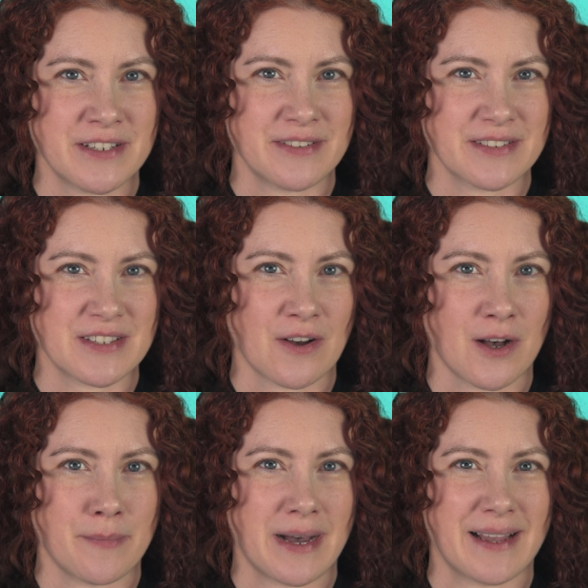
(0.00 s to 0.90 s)
you
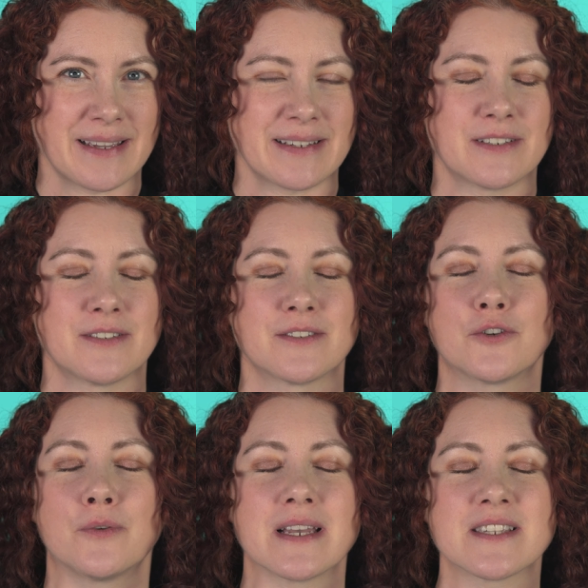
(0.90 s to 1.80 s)
saw my
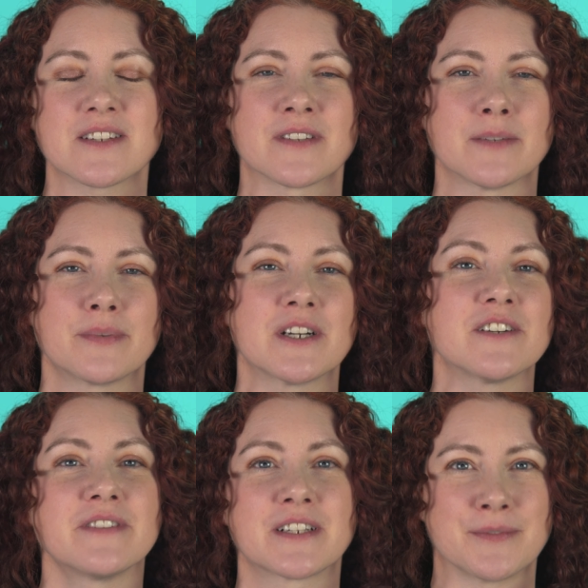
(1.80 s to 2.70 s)
quest for the
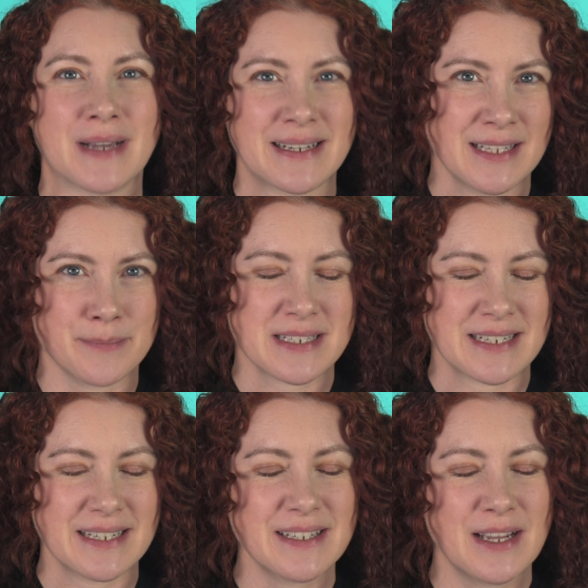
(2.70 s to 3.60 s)
perfect red
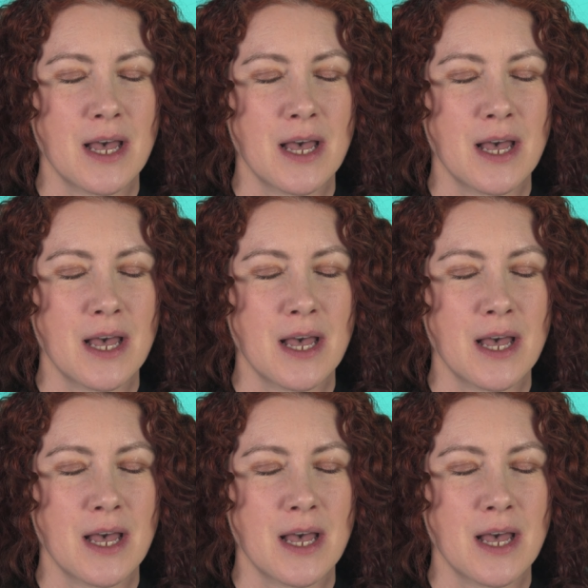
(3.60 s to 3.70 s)
lipstick,